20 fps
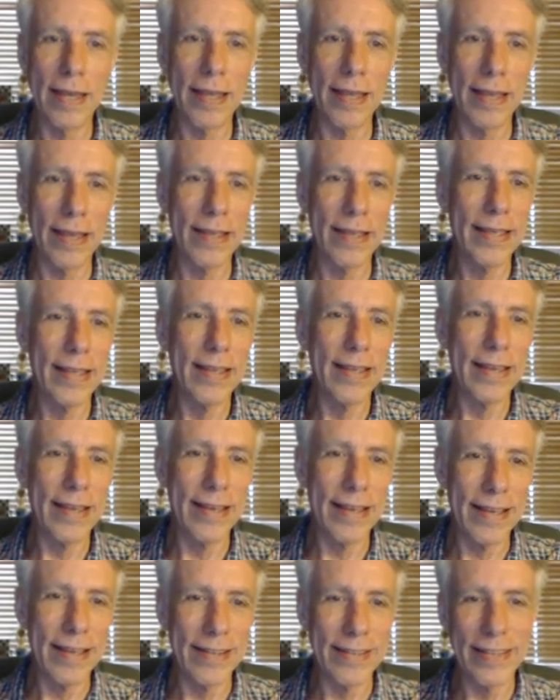uh,
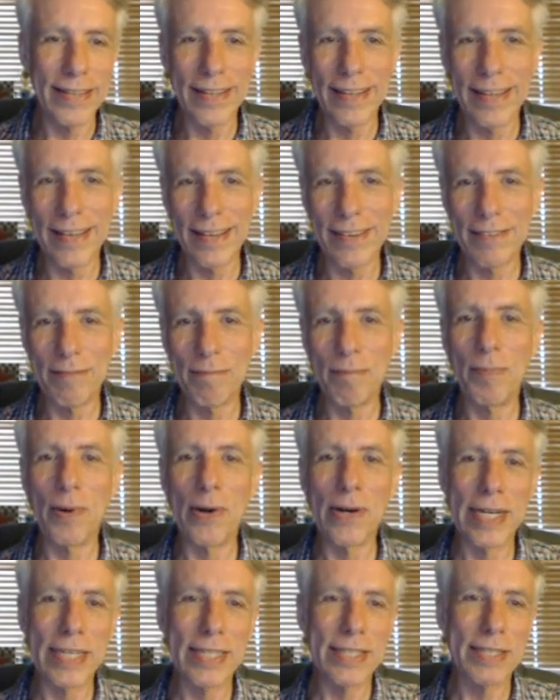uh,
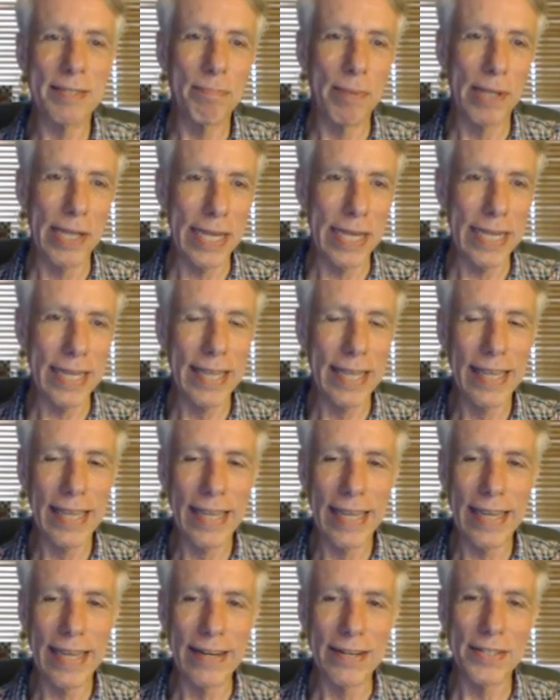Boris play
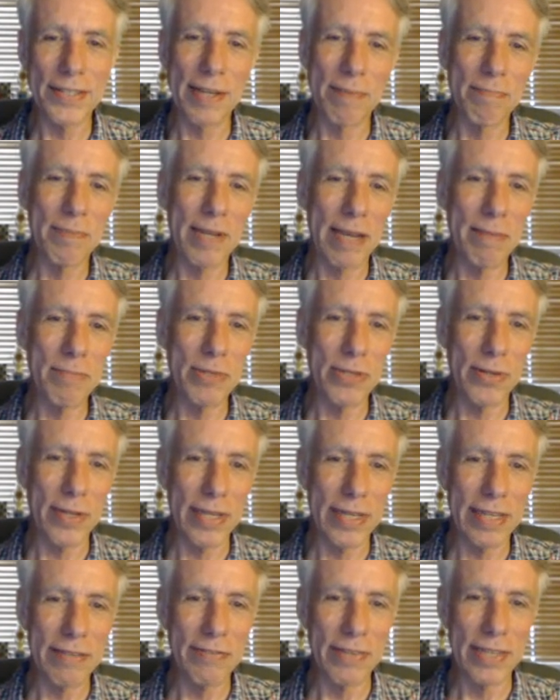here, sometimes you
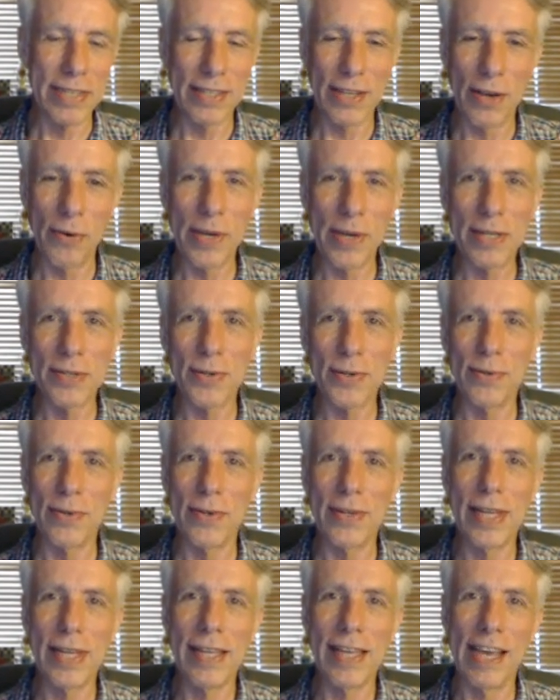can even go
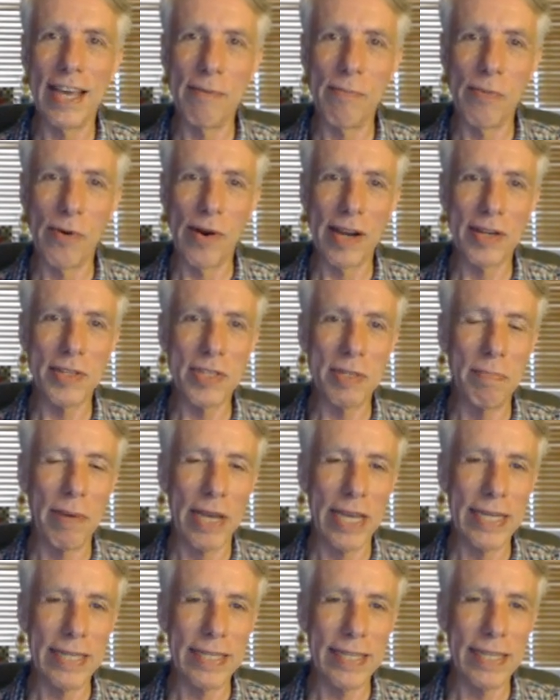into a Maroczy
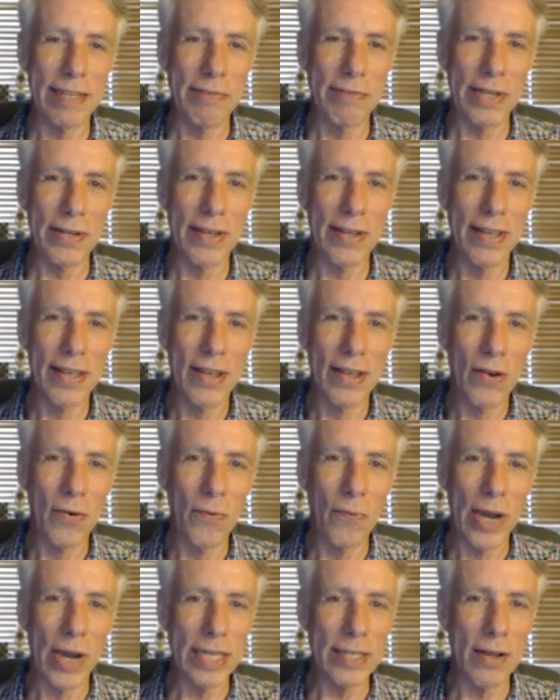bind giving
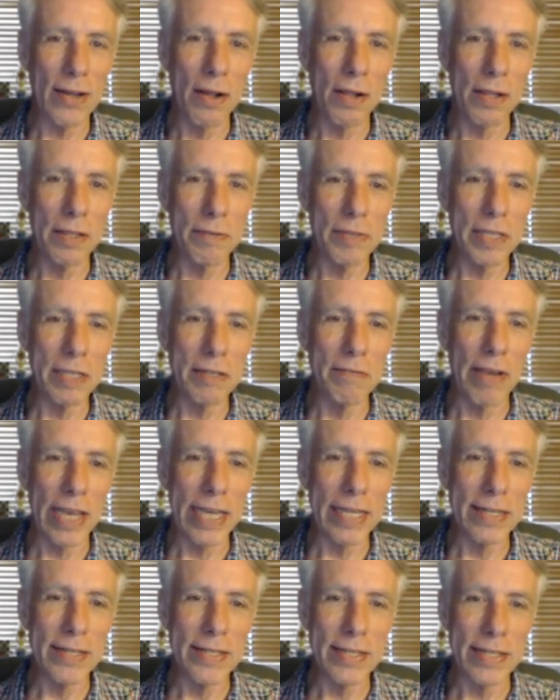white all of the
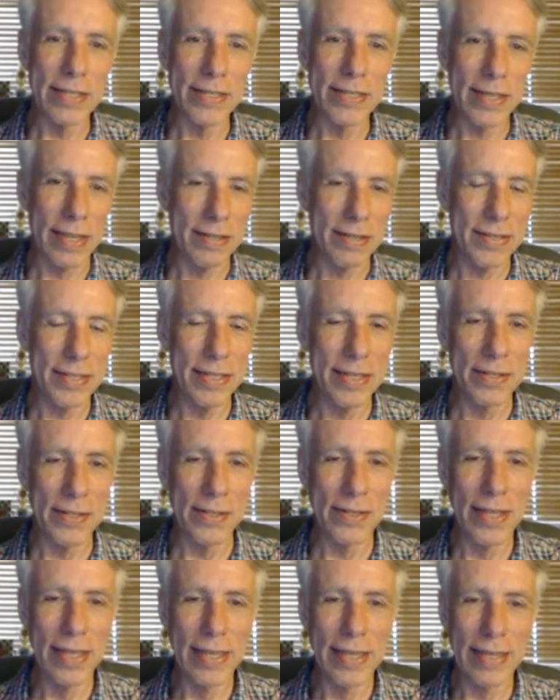advantages and
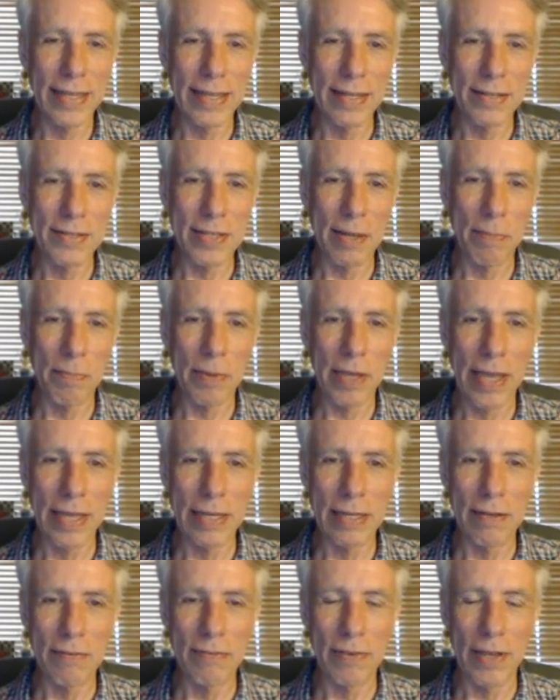still get some
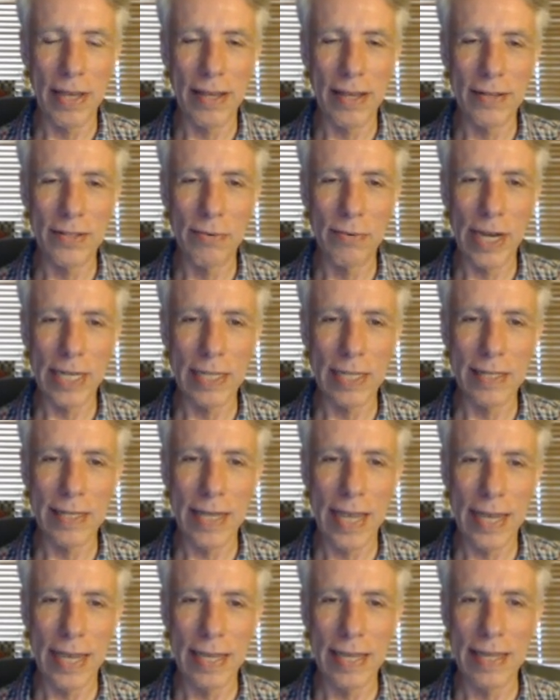kind of uh, direct
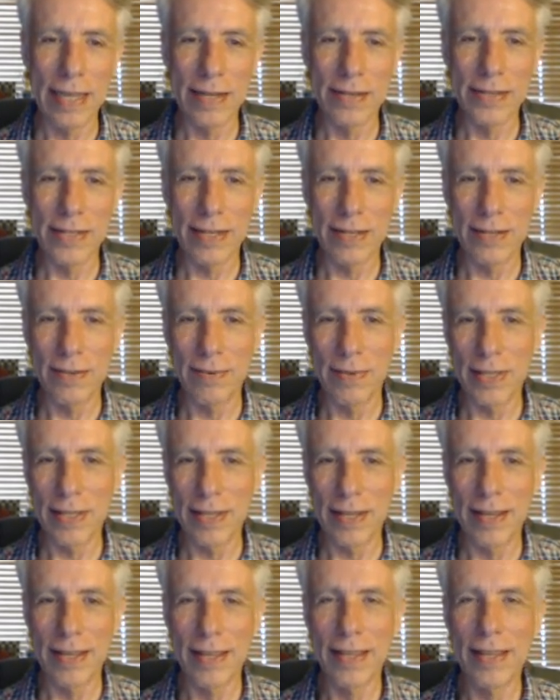attack against it with
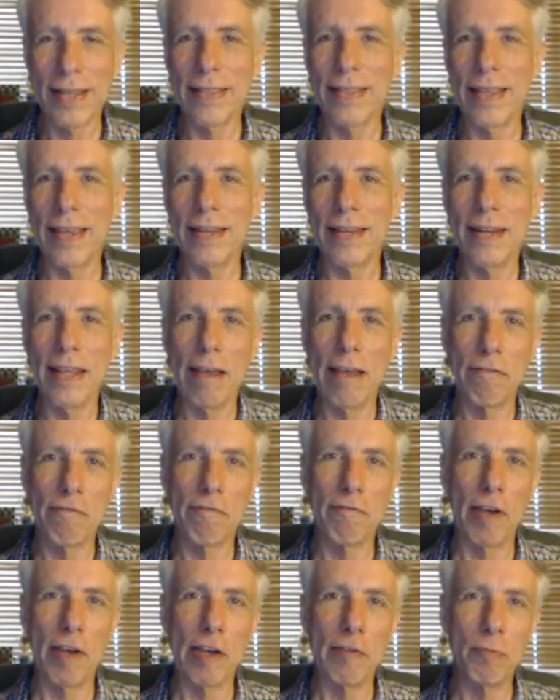uh, that
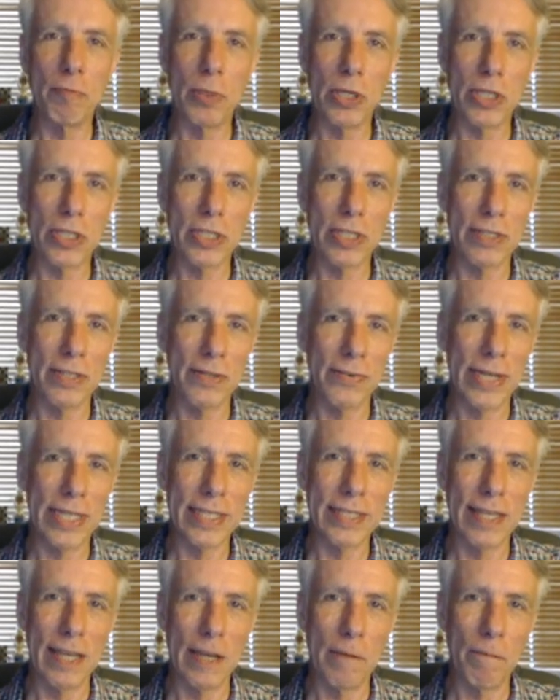F5 push at the
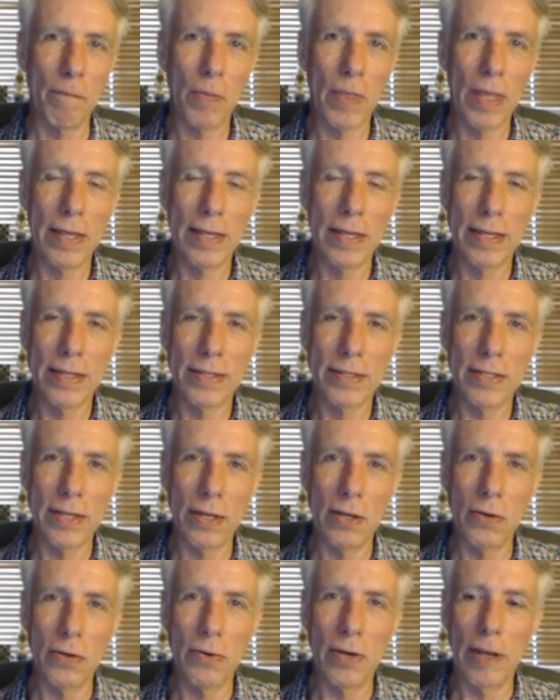right time.
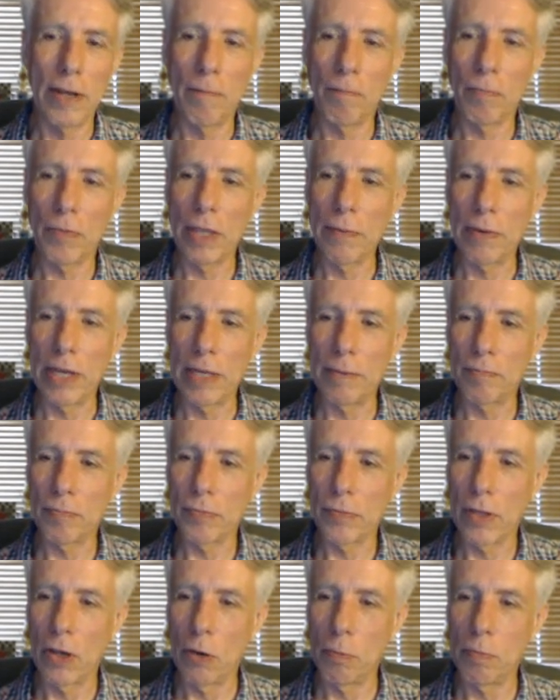So um, anyway,
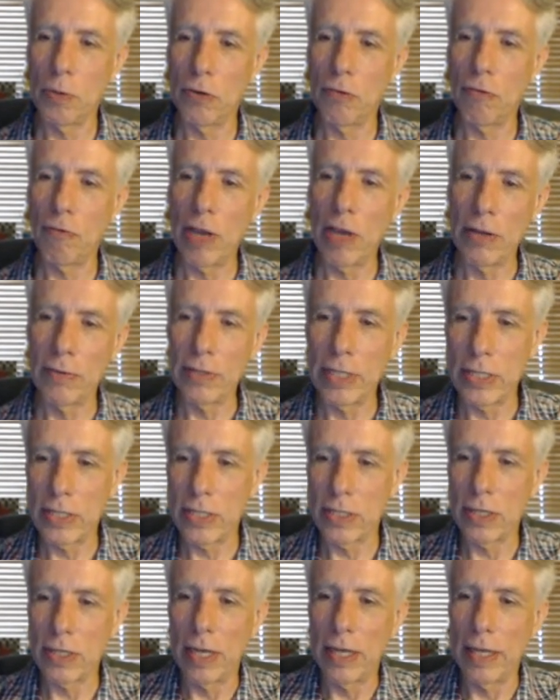hope you found
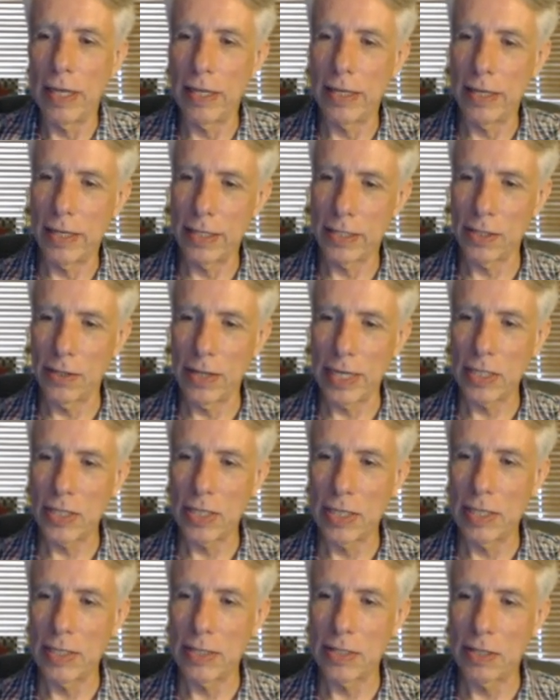these
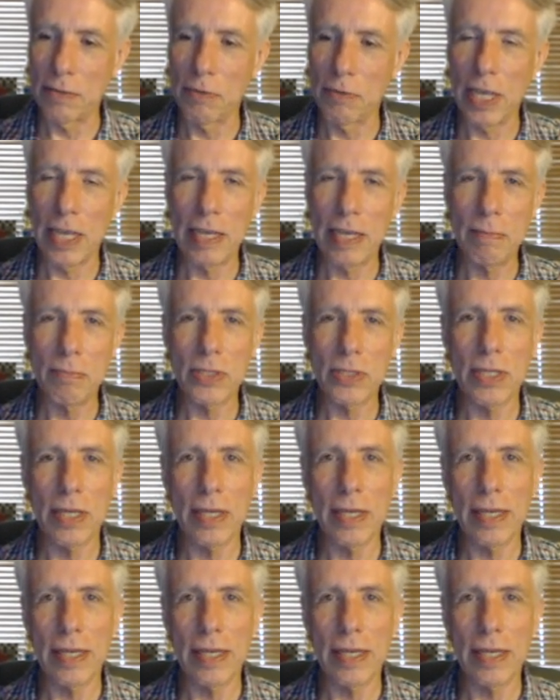selections of games uh,